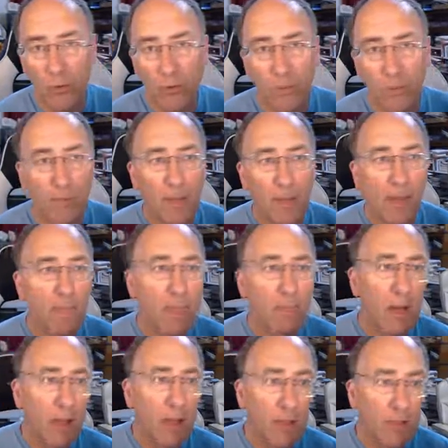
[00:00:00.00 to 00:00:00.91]
They make
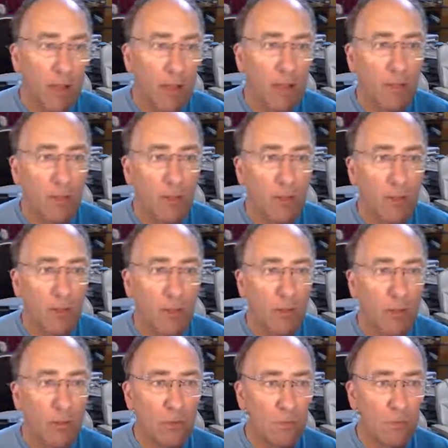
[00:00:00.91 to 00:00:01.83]
my life
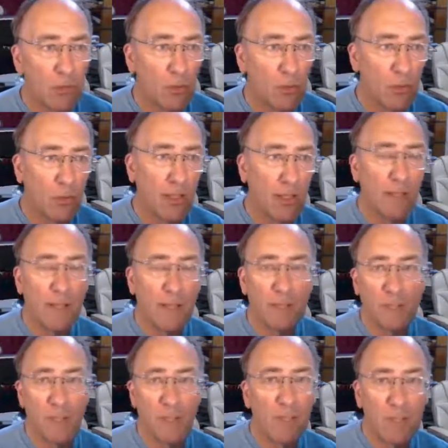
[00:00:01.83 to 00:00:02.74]
difficult. I'm sure they make
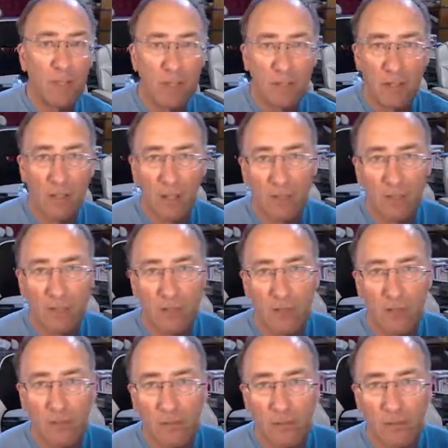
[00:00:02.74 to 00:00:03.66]
David's life
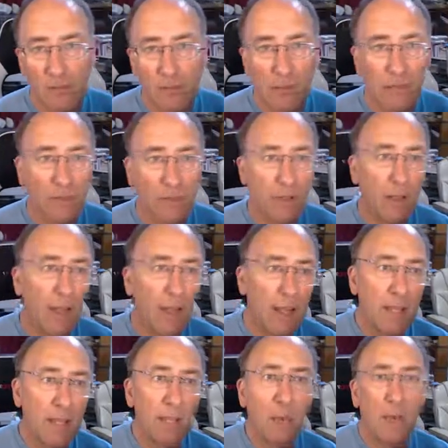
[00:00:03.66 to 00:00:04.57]
difficult.
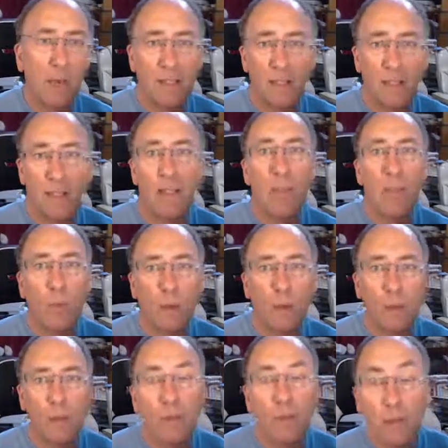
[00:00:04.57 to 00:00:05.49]
Anybody and
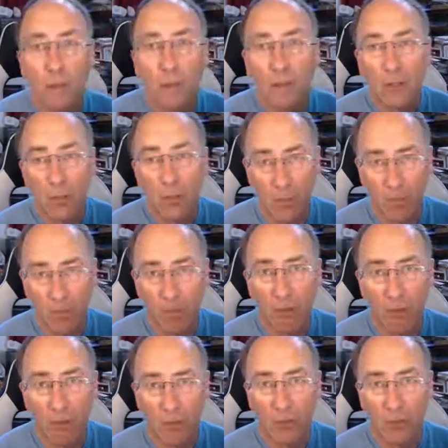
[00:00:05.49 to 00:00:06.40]
anyone who's
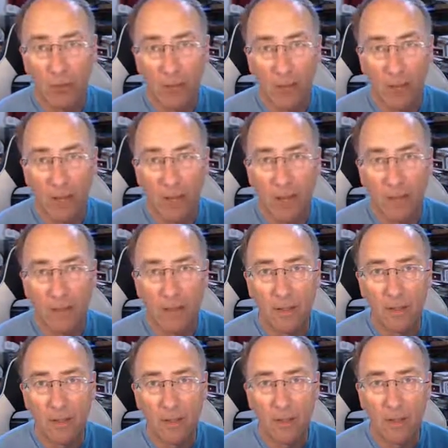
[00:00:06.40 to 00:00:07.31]
spiritual on the planet,
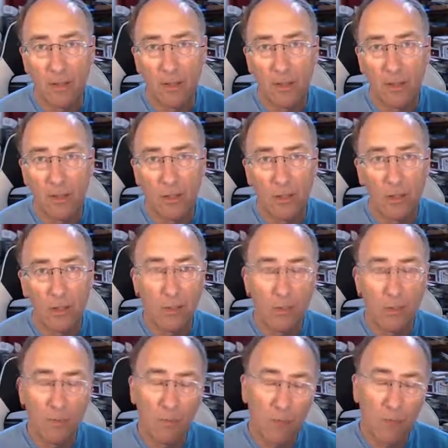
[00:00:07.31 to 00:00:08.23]

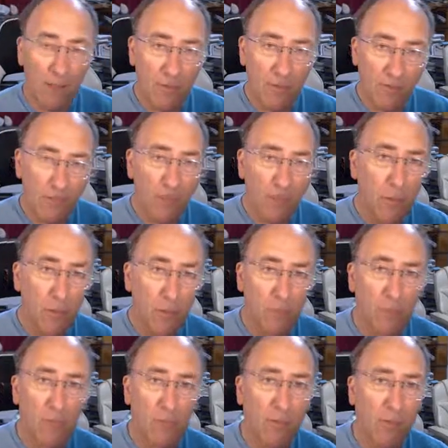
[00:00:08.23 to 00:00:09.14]
you have a difficult life.